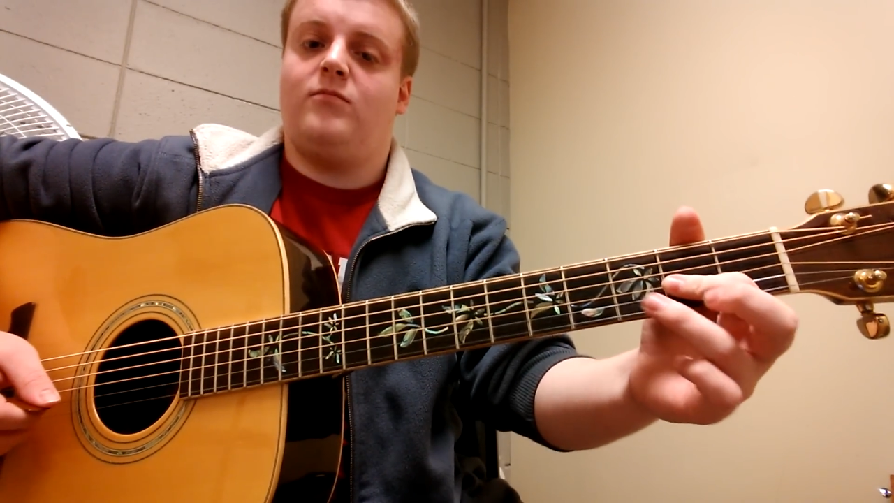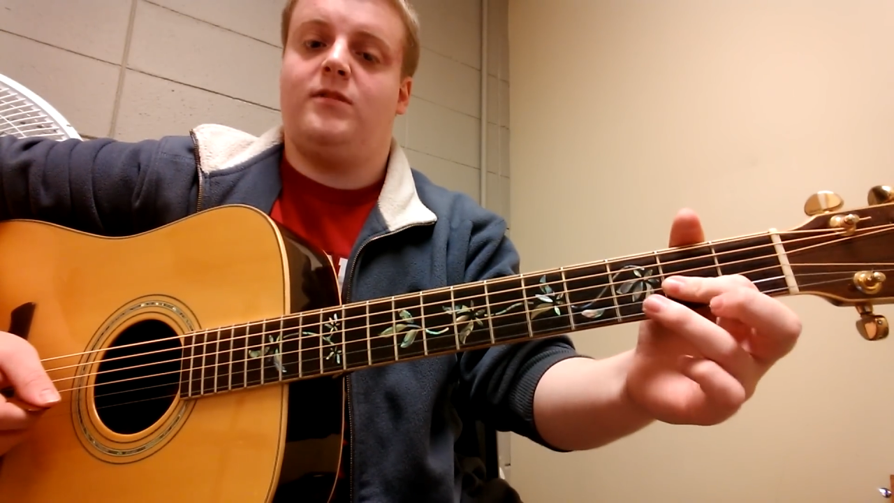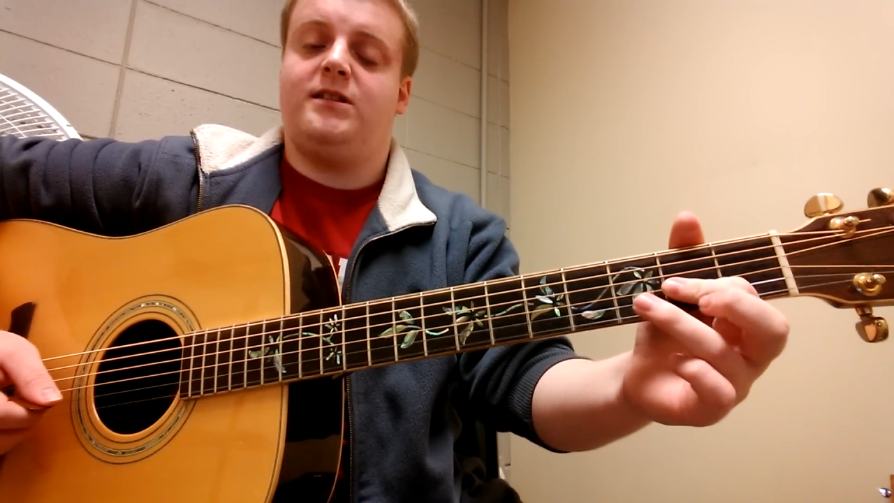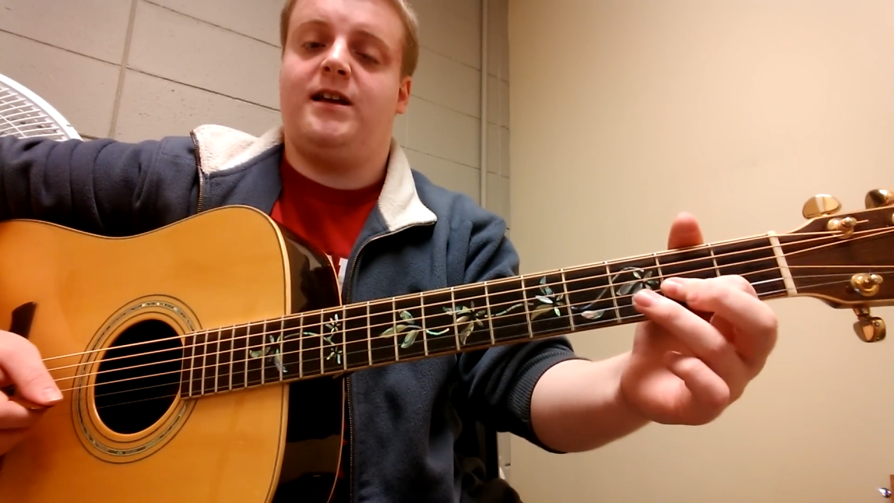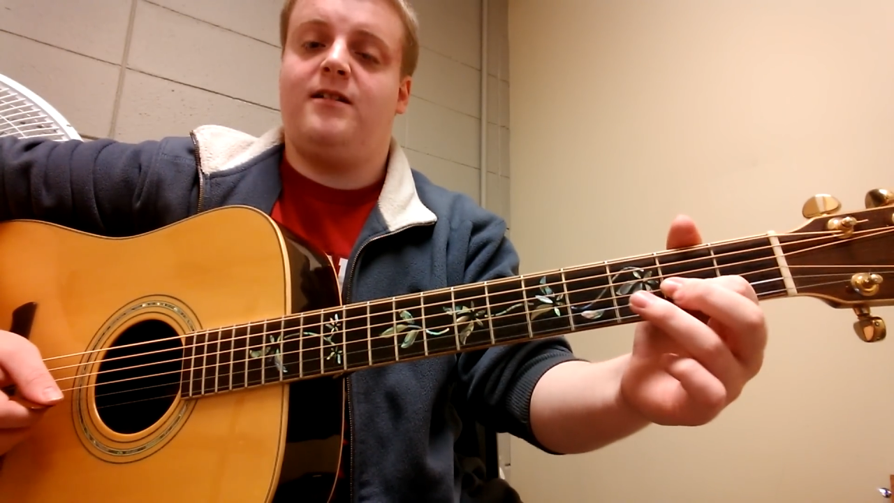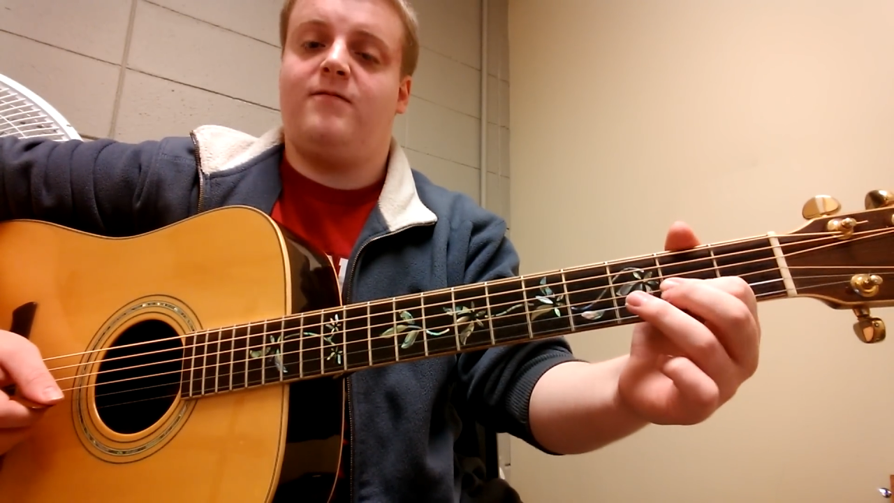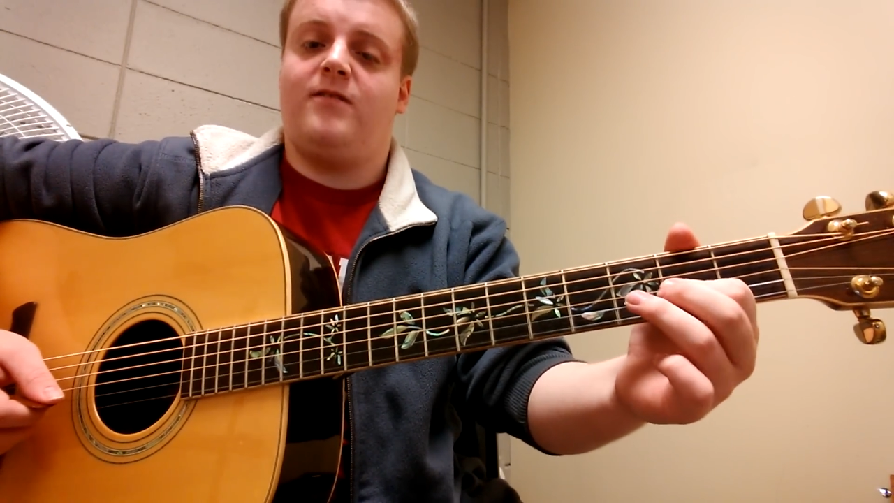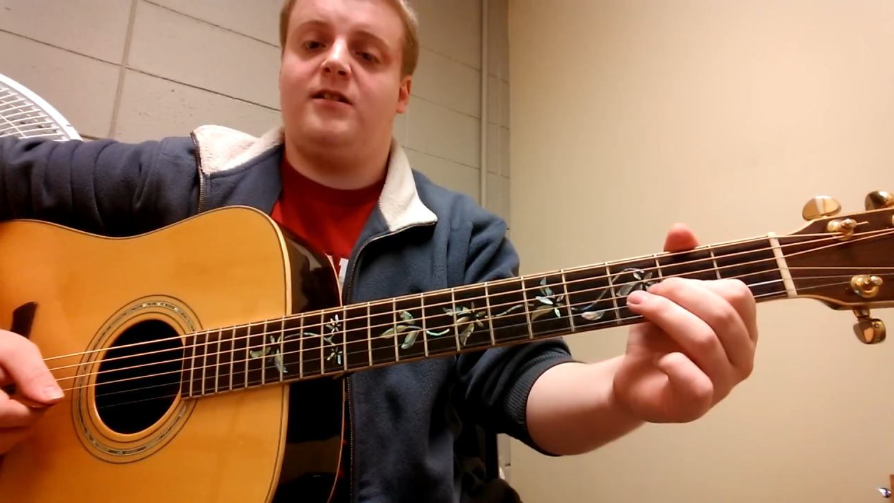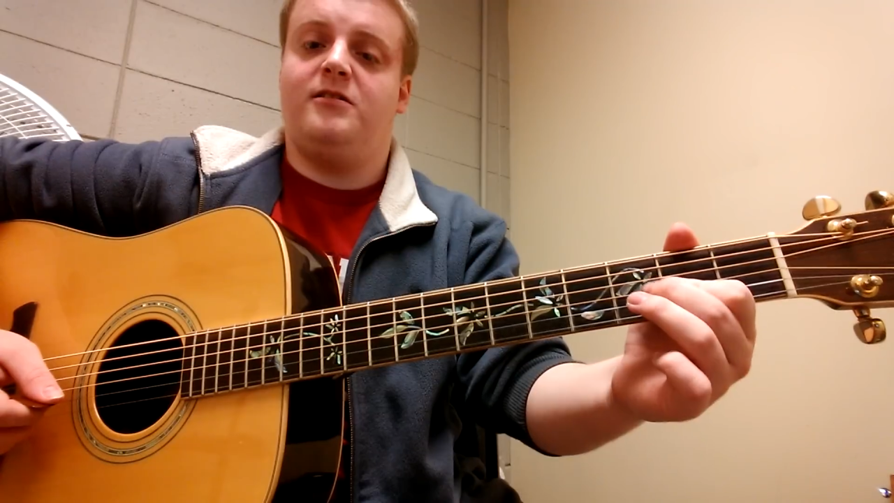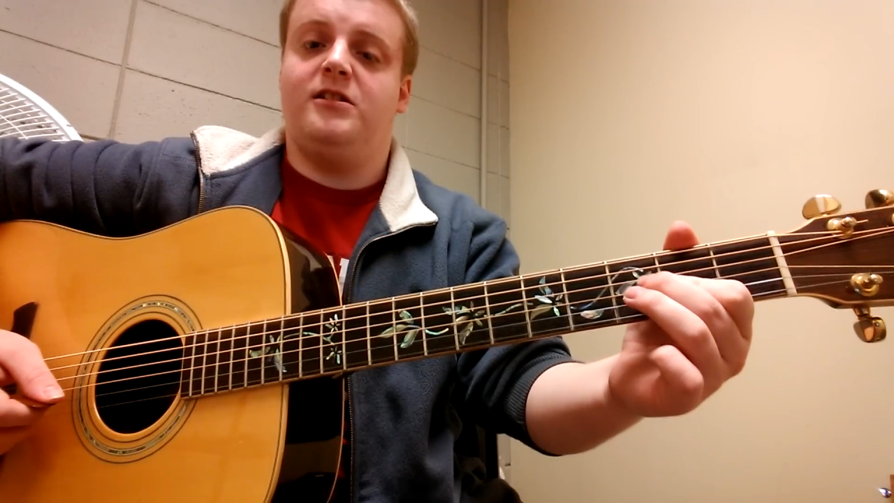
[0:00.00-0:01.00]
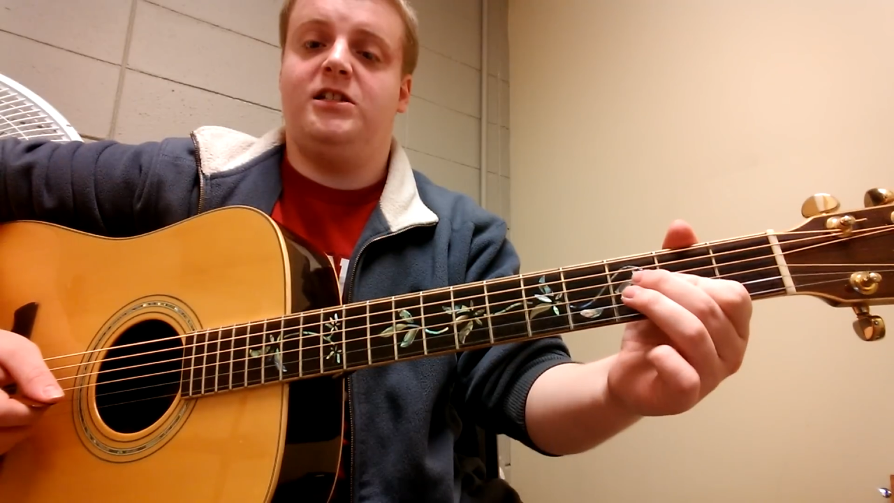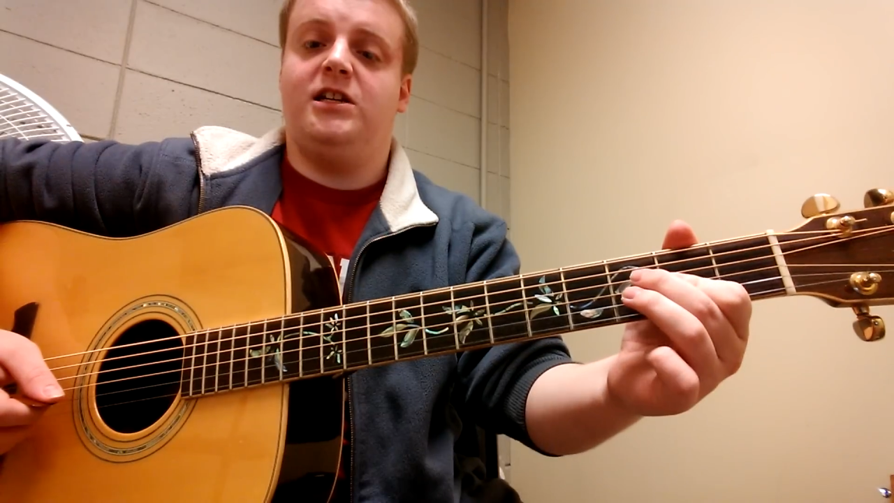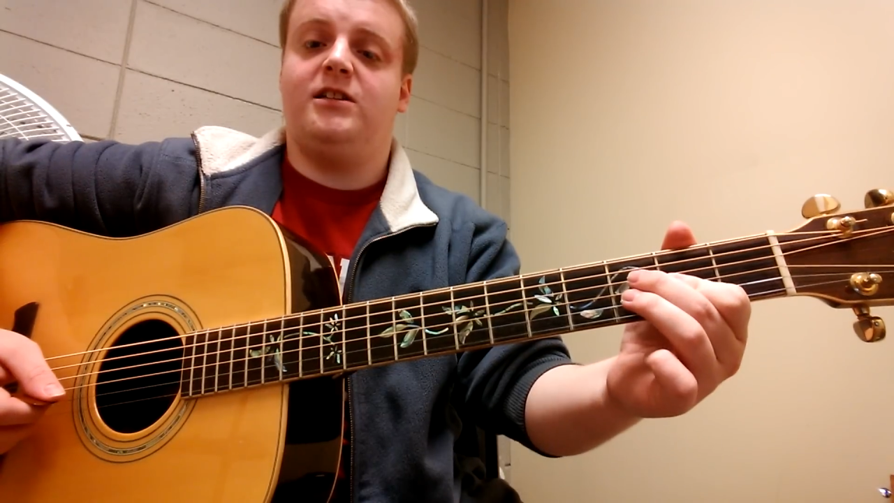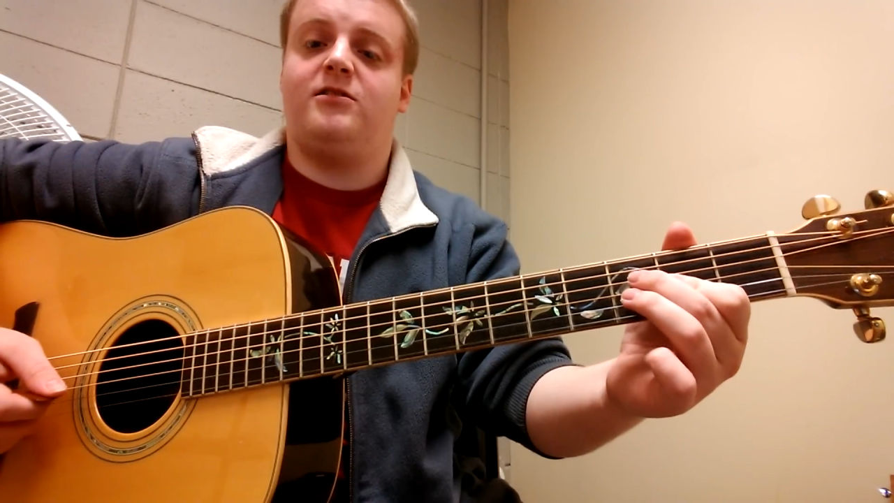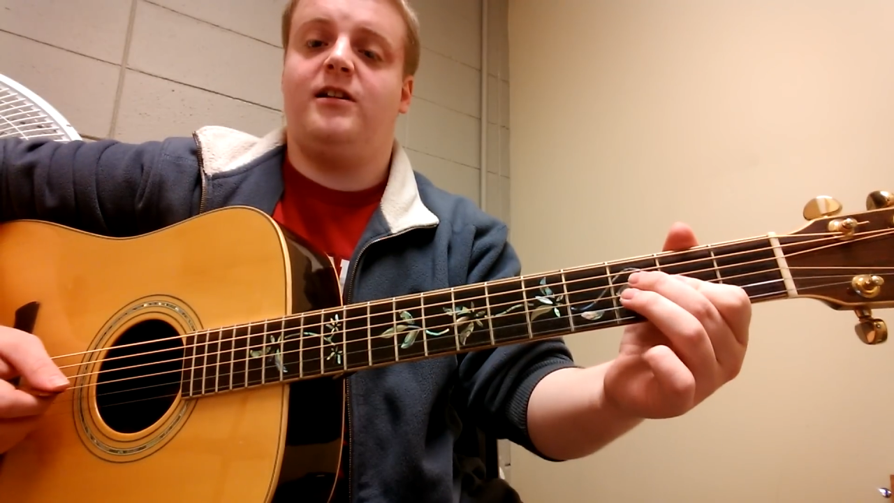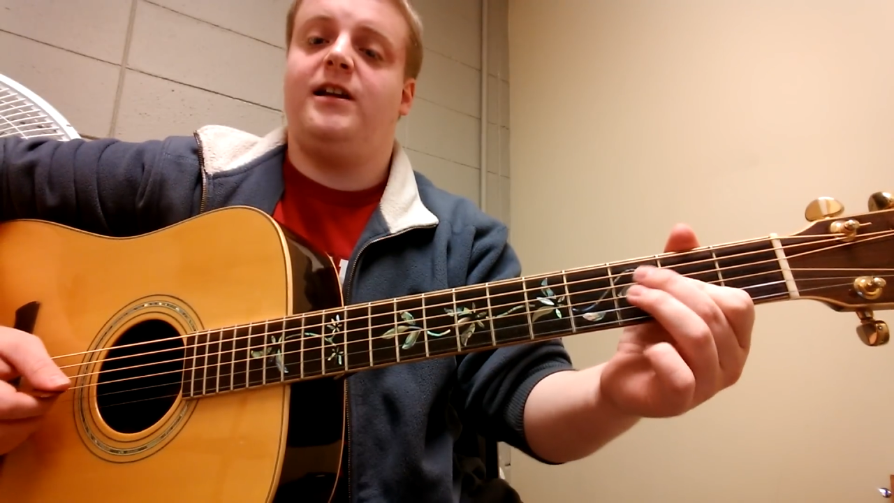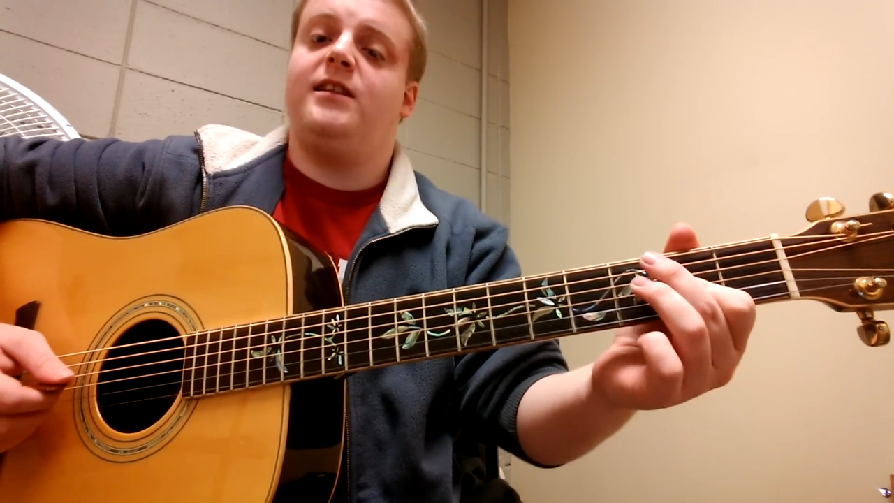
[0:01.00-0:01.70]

second fret on the G string,